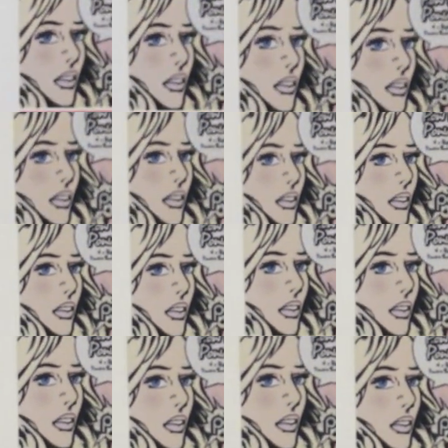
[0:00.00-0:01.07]
So it looks like they have
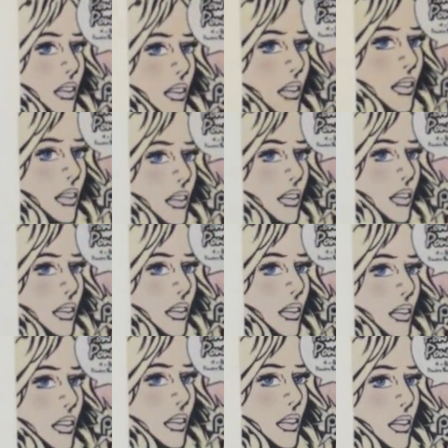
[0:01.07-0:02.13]
blush and highlight in
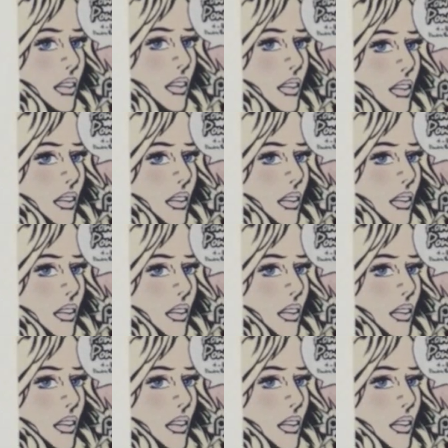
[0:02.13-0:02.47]
them.